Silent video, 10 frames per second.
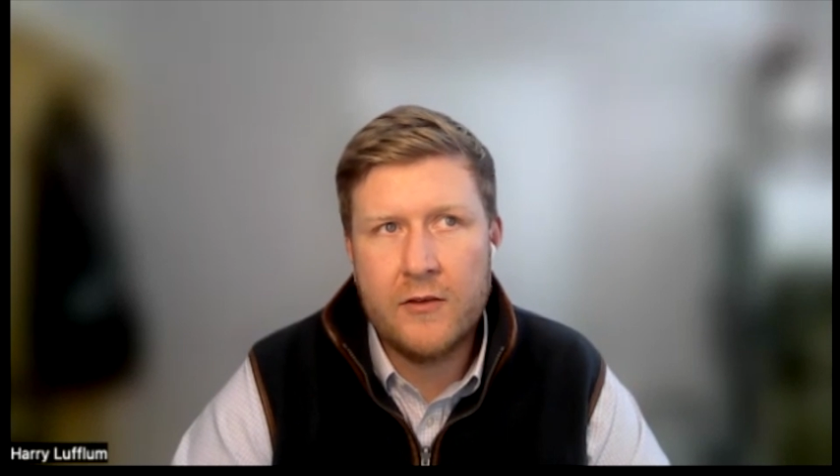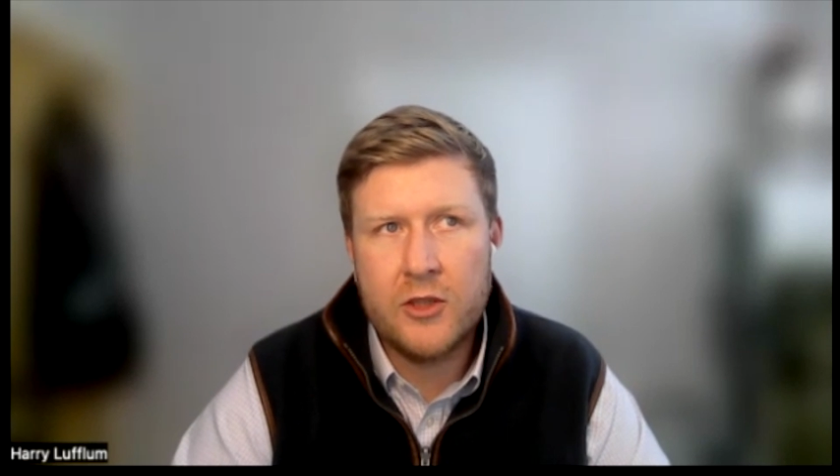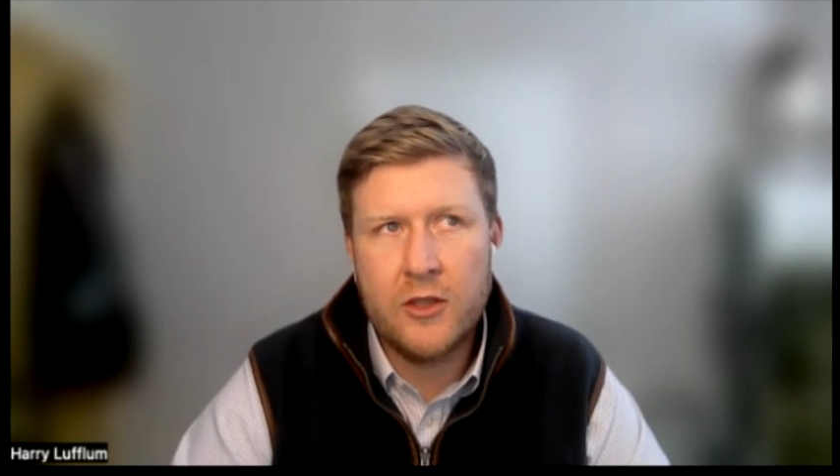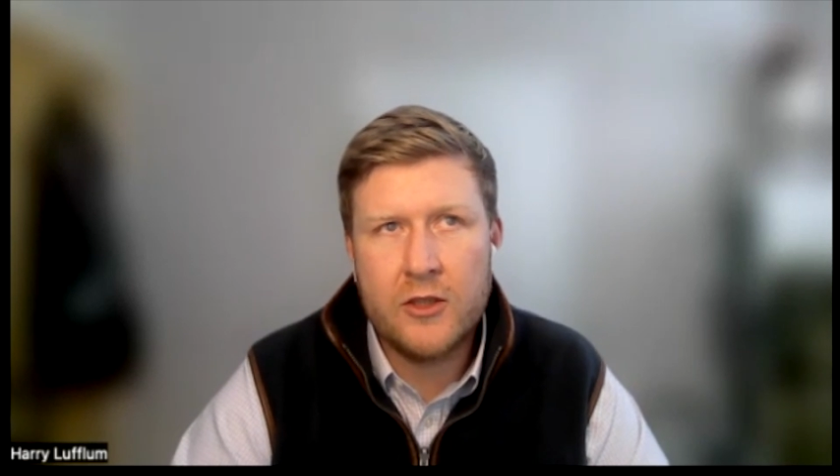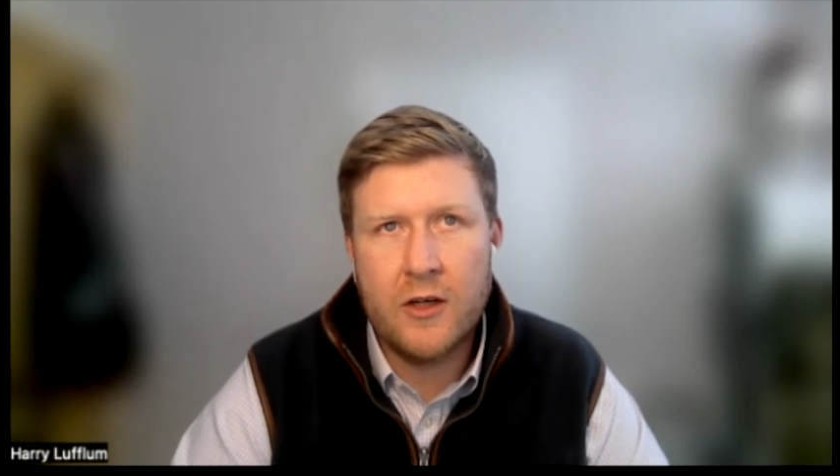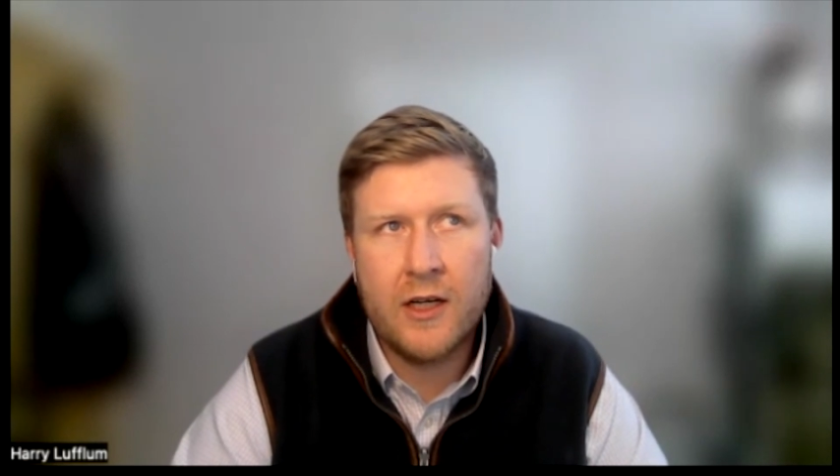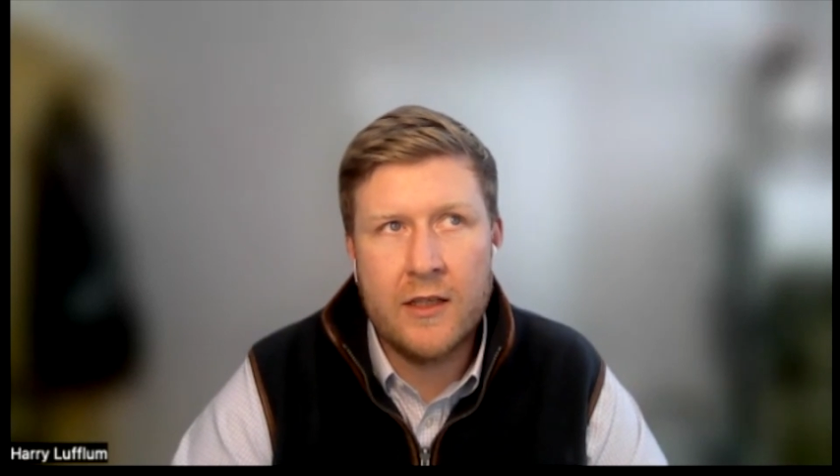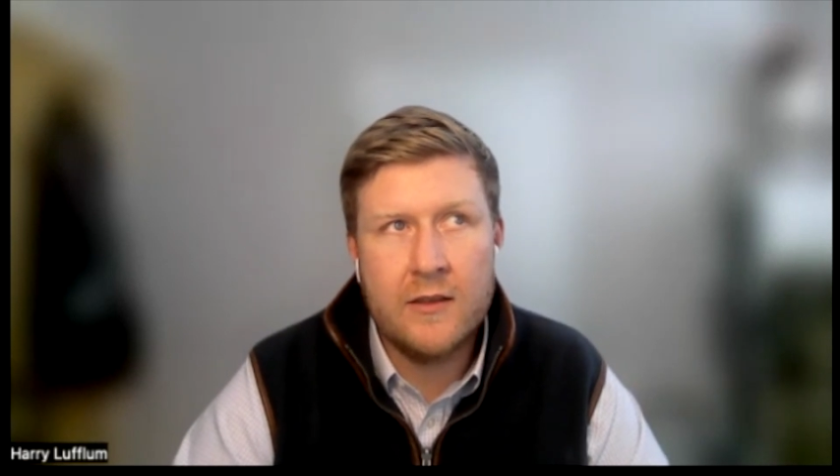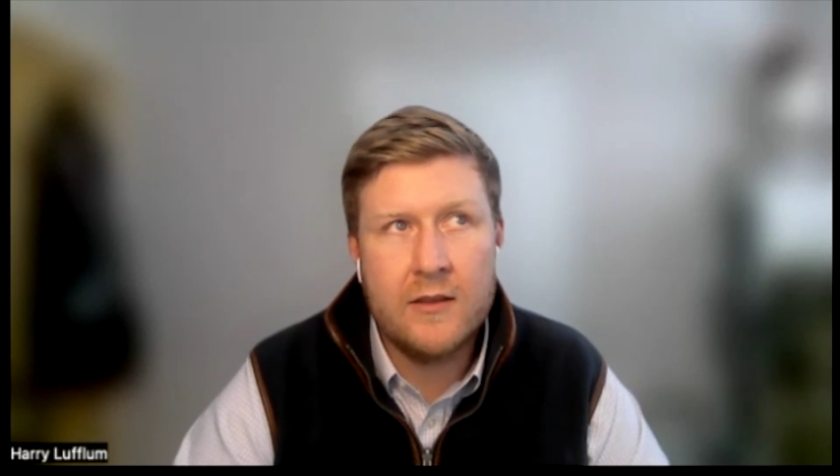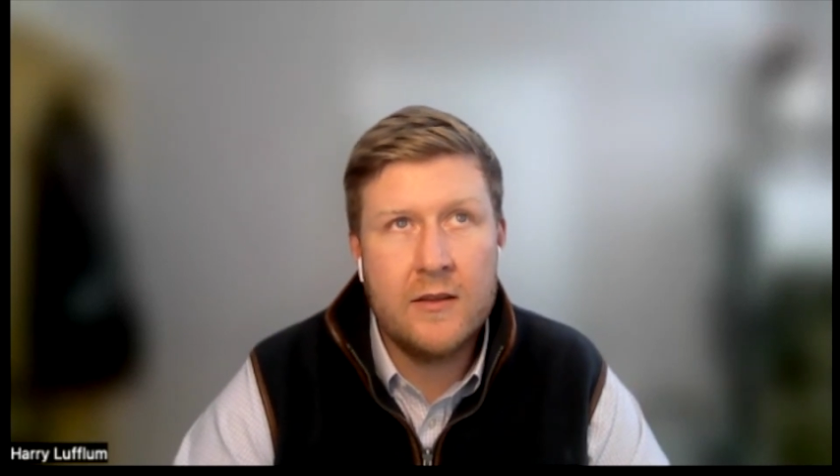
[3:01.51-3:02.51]
shot
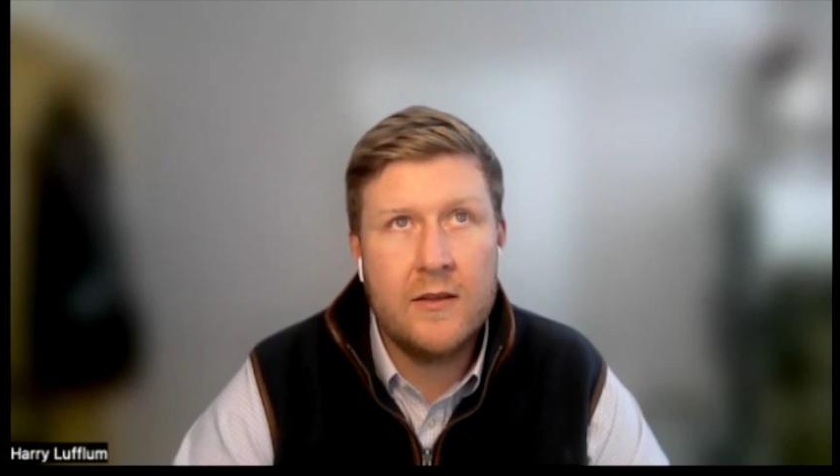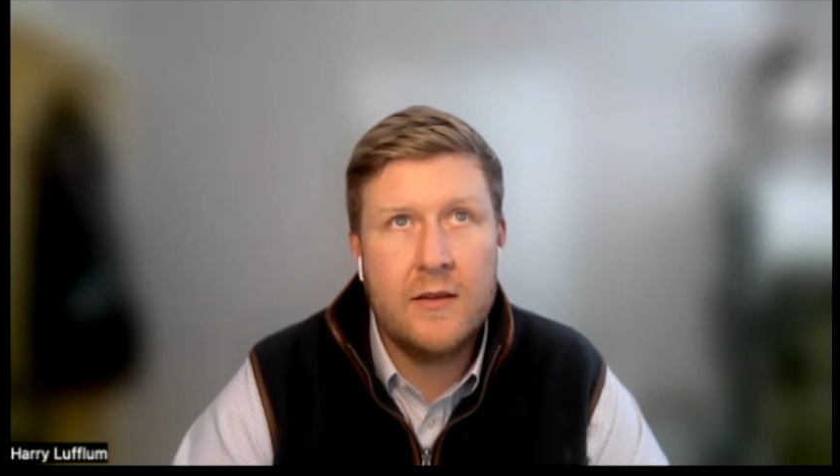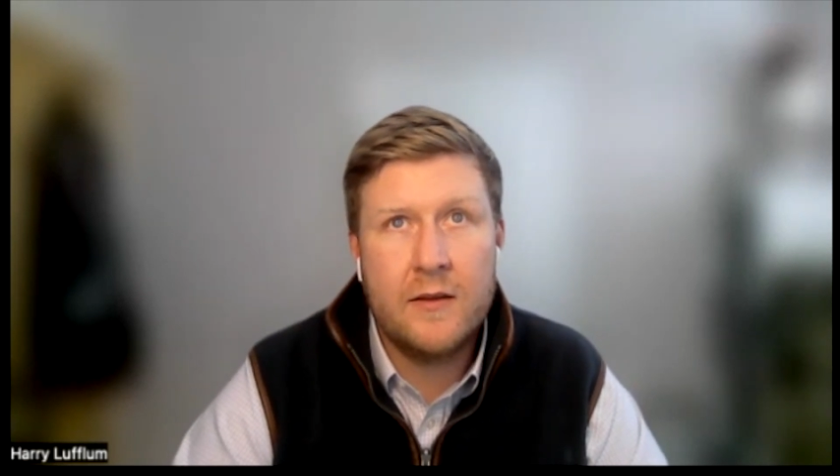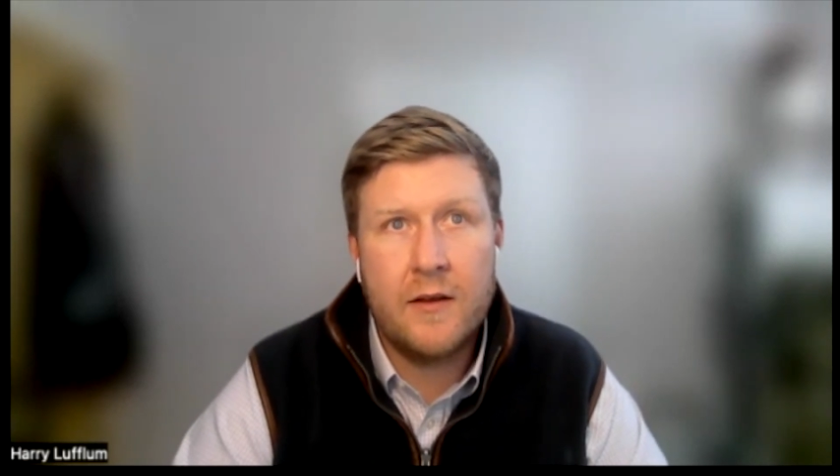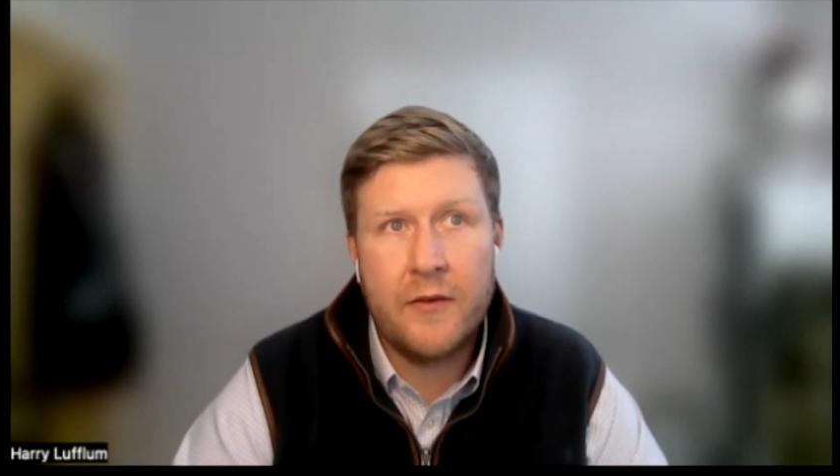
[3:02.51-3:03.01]
shotguns, I